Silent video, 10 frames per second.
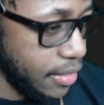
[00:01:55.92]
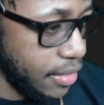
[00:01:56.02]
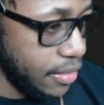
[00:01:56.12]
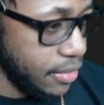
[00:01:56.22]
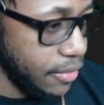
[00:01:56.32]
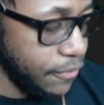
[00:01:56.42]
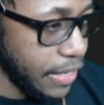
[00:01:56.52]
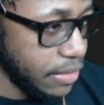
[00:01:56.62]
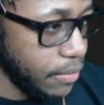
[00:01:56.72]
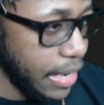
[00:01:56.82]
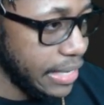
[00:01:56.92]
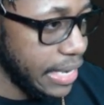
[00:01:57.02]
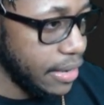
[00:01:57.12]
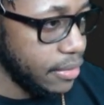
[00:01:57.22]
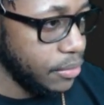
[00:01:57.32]
effect right
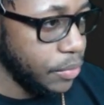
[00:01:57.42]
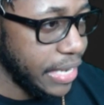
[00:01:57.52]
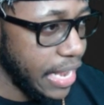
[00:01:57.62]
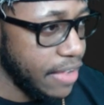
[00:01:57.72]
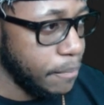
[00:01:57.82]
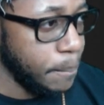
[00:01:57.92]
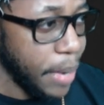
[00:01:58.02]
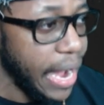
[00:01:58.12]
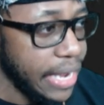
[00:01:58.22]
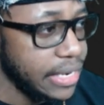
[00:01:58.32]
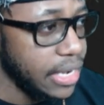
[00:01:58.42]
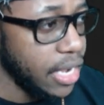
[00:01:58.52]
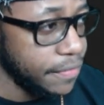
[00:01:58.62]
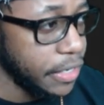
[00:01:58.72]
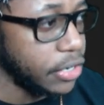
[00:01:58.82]
now. We have Pot
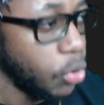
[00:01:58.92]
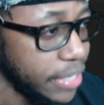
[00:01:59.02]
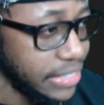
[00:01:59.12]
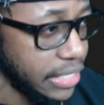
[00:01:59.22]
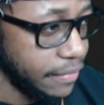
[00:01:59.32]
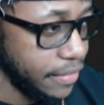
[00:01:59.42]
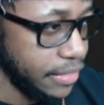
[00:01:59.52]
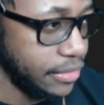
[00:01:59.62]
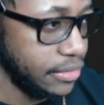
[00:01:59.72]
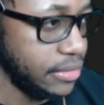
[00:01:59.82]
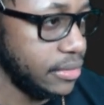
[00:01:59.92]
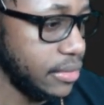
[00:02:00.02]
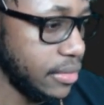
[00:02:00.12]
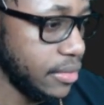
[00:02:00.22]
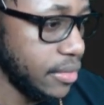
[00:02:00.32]
of Acquisitiveness.
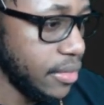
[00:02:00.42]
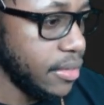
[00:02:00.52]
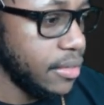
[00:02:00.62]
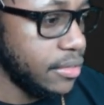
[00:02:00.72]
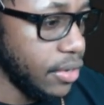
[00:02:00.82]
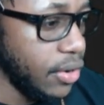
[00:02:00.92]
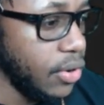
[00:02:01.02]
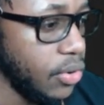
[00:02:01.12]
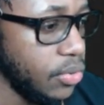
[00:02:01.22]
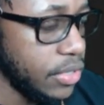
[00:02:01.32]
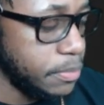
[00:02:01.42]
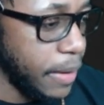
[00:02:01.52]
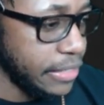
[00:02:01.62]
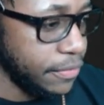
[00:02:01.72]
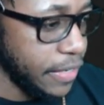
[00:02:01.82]
So this
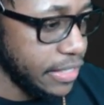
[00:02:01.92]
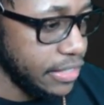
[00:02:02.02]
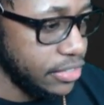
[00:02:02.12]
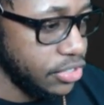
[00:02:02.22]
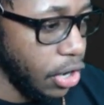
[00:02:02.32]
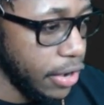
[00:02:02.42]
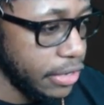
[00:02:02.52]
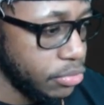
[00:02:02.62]
pot's effect is target 3